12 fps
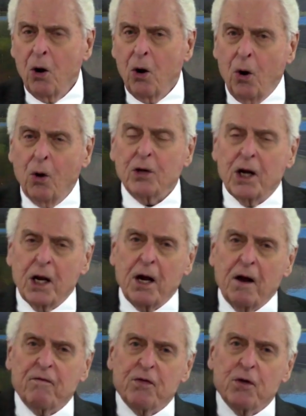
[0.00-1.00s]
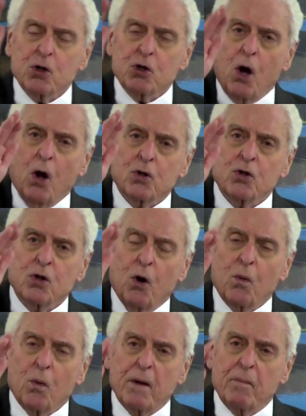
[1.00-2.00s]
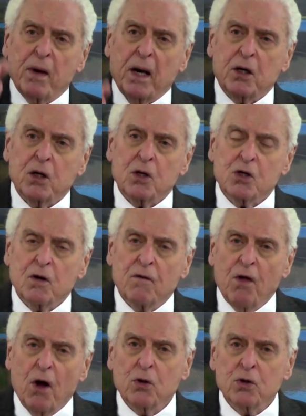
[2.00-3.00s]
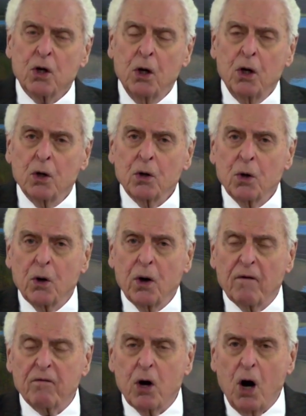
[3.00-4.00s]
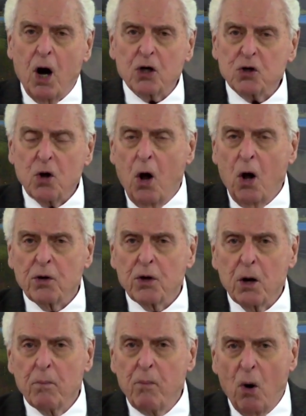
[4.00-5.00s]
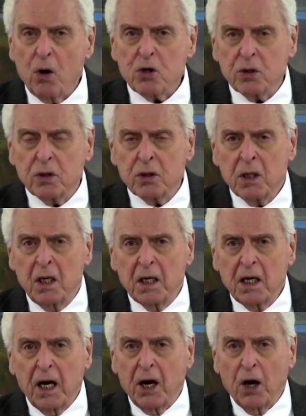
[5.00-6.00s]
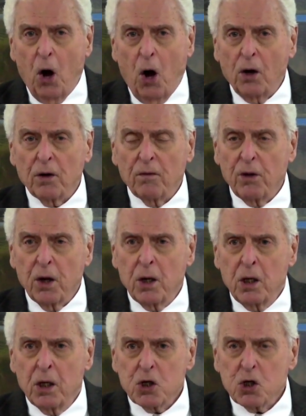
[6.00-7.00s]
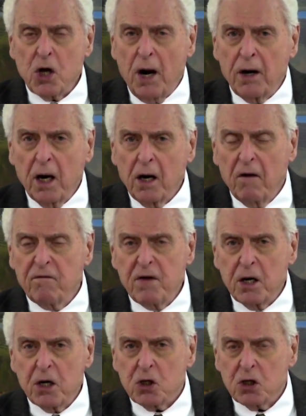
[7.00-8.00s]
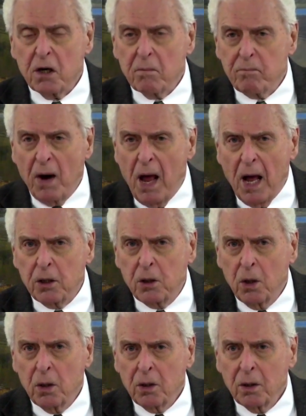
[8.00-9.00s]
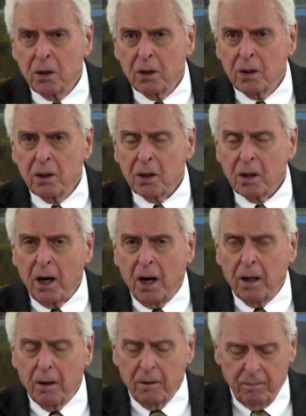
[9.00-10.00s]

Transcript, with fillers: only if there's also repentance of those who have caused all the abortions and all of the shedding of innocent blood, okay?